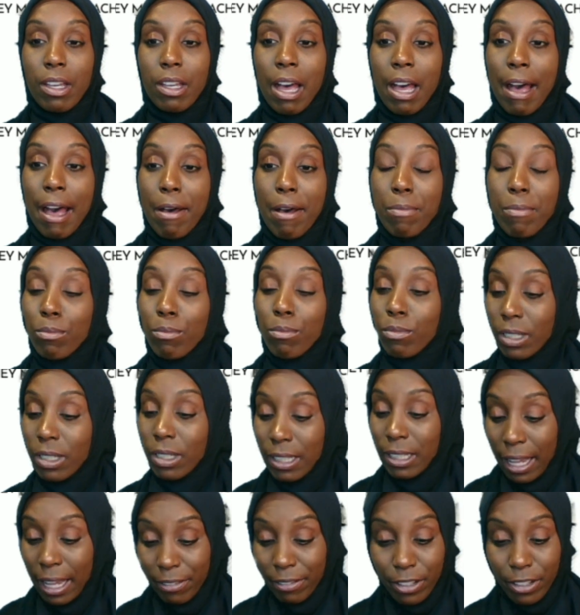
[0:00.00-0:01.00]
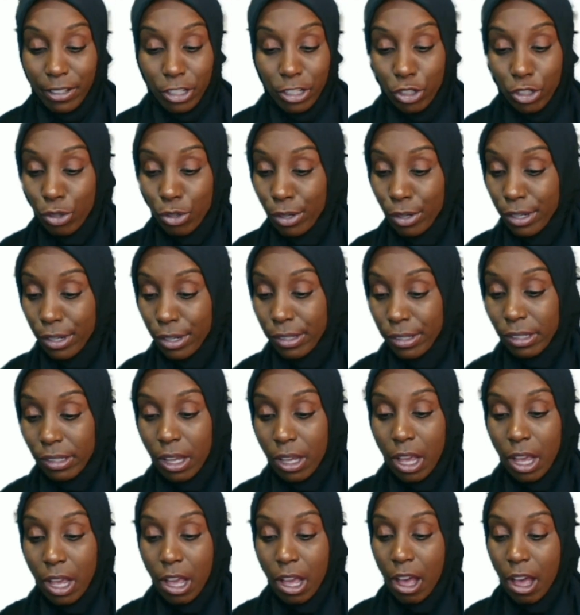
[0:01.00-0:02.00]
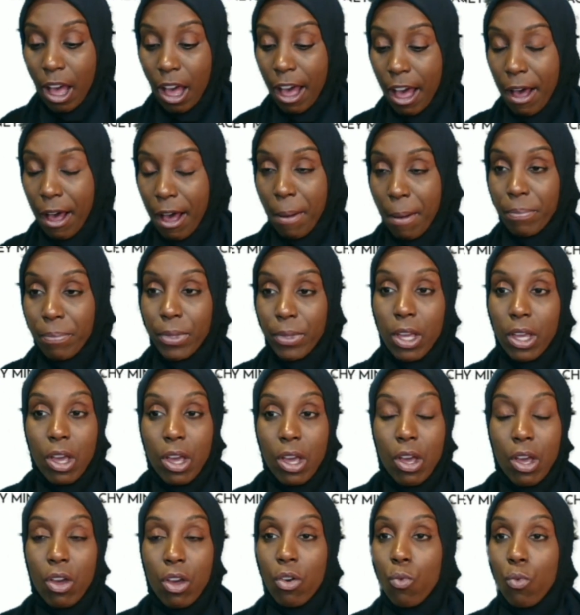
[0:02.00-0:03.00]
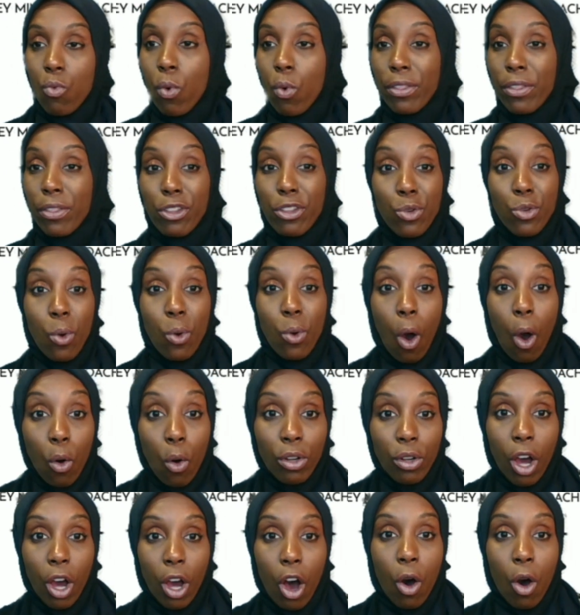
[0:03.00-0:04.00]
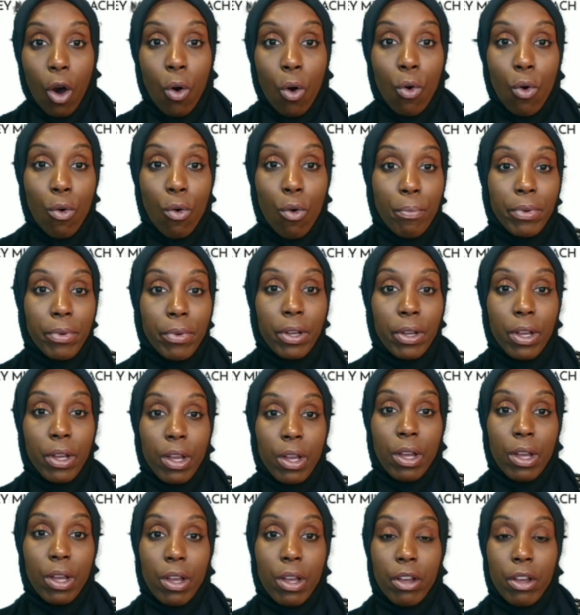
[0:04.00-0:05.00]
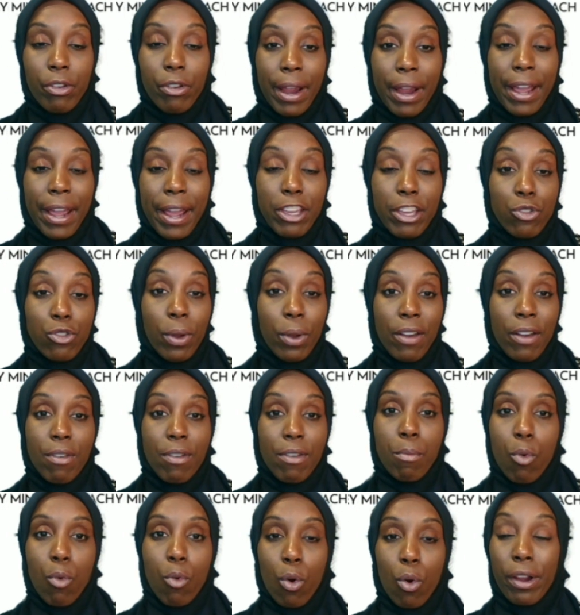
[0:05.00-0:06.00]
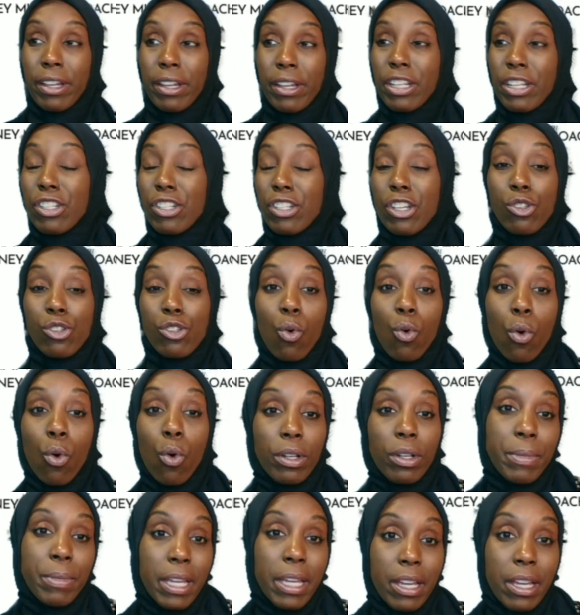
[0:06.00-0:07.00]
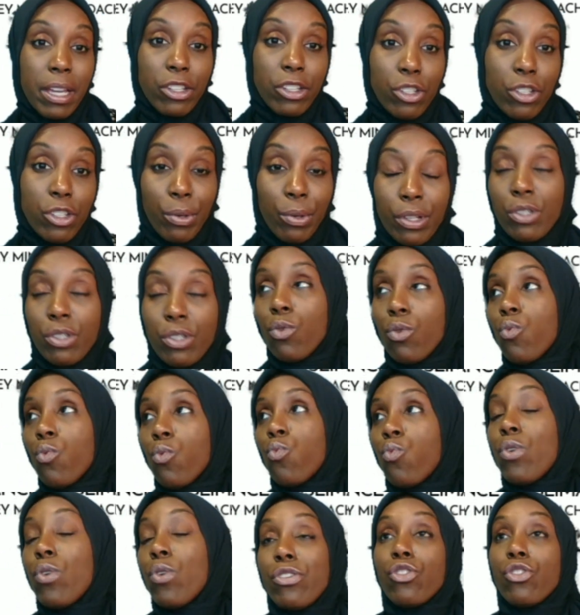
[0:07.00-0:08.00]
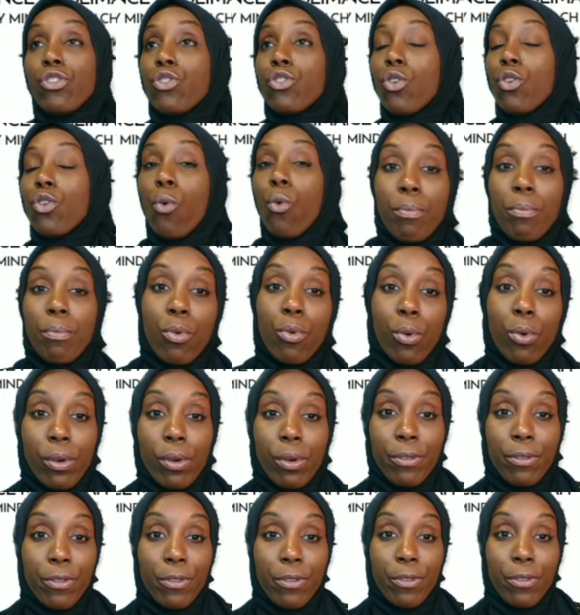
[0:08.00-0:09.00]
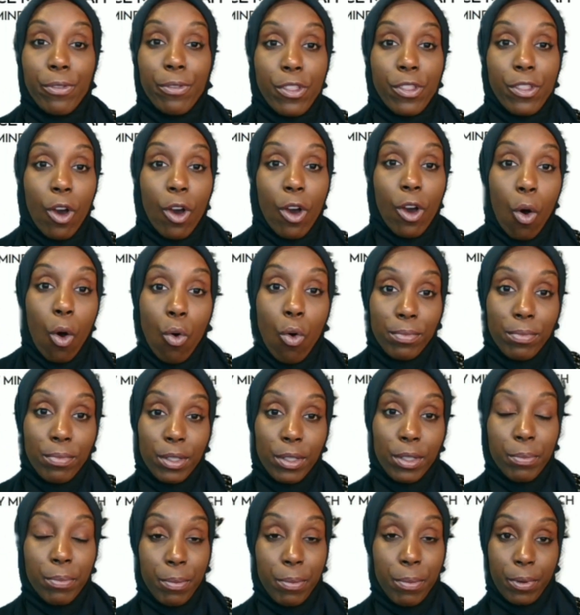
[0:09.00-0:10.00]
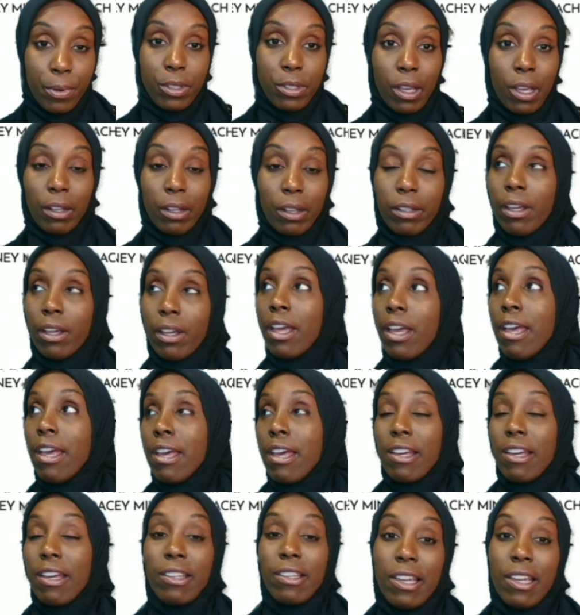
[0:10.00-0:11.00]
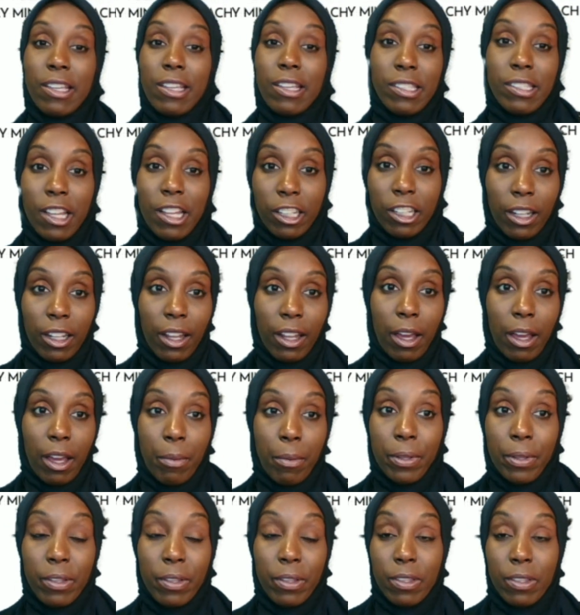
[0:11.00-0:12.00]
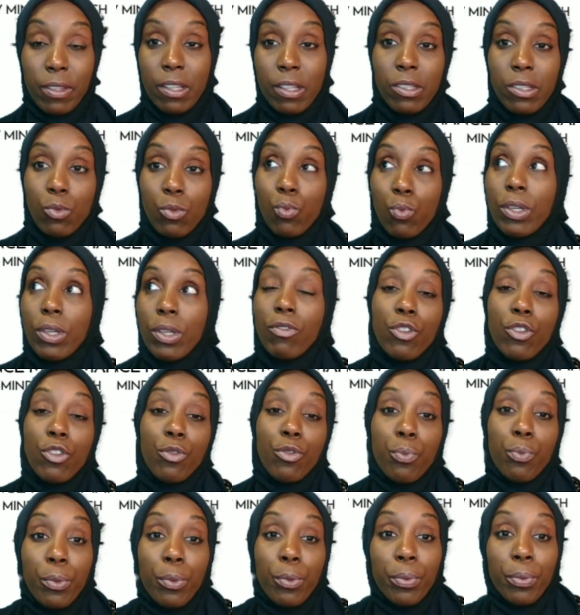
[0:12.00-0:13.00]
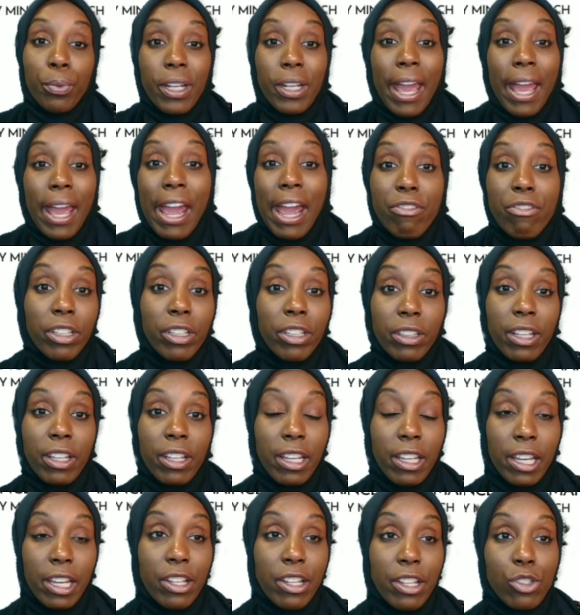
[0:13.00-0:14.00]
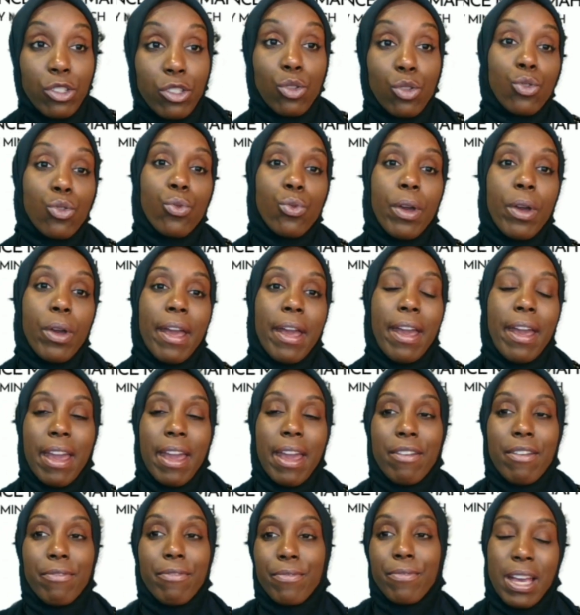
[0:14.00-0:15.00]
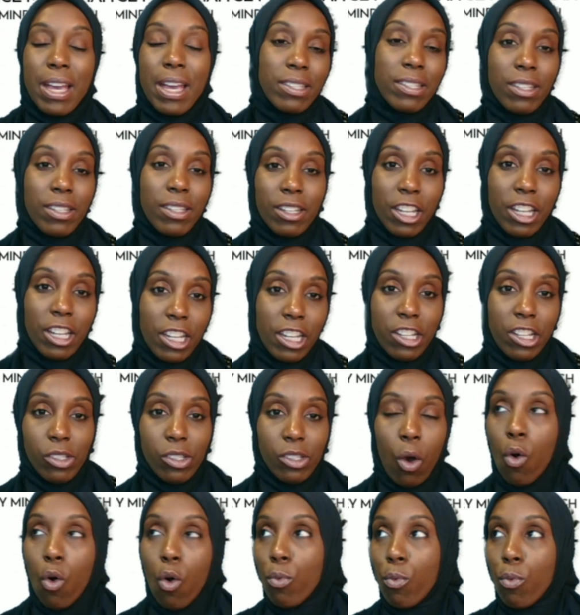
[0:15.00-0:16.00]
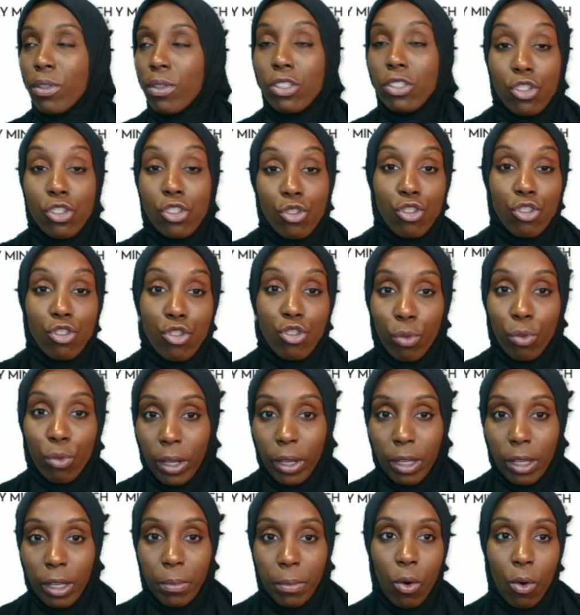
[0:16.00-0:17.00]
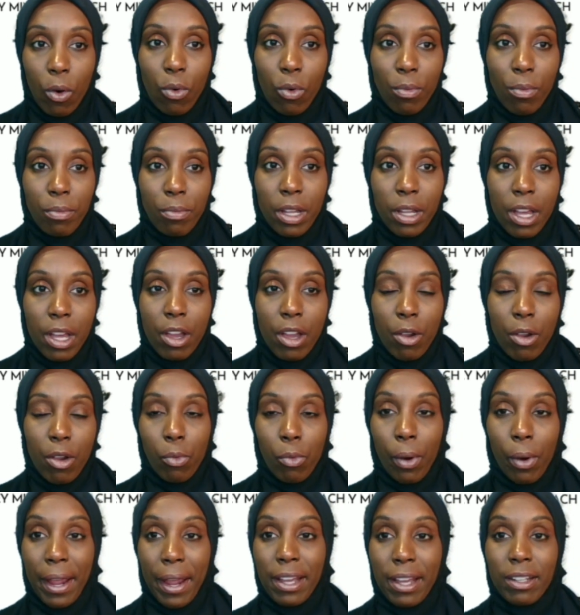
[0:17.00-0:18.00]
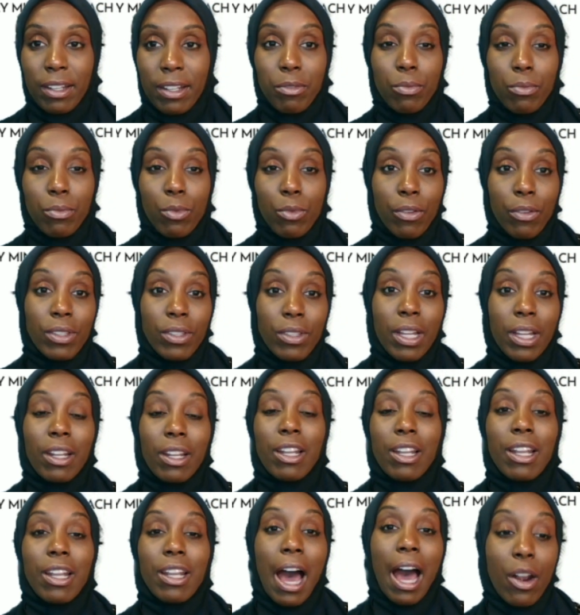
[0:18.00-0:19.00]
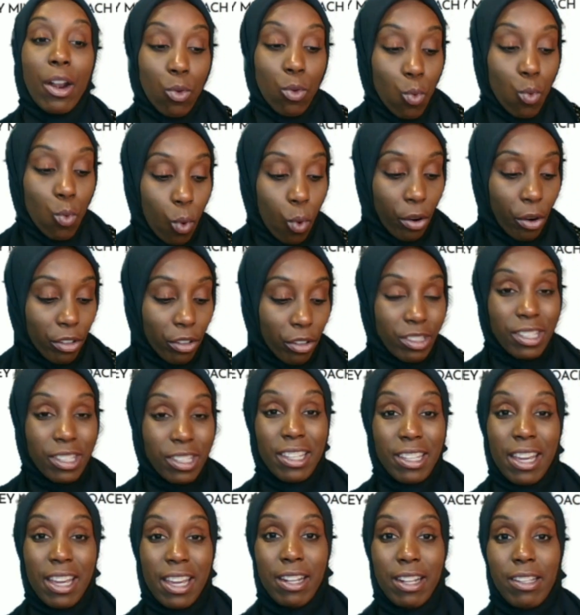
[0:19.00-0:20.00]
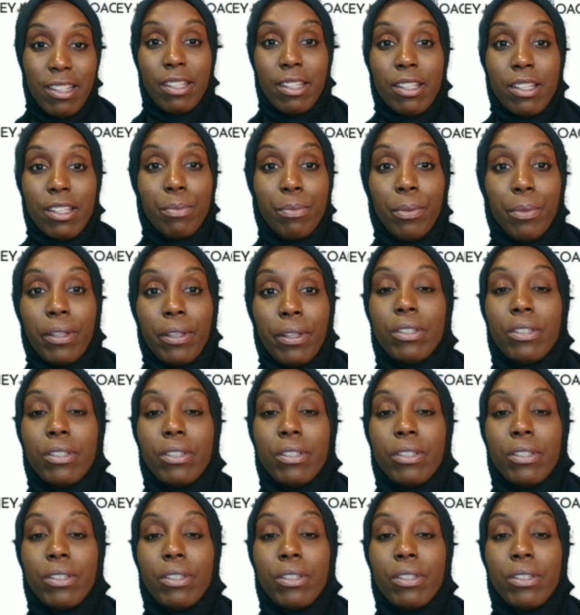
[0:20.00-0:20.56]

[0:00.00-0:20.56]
Life insurance, whether you own a home, right, you have a mortgage, is going to be insurance. It's so important for the home to be protected in case something happened. We put everything into investing in this home. This is your dream home, right? We've done a lot of work to get into this place.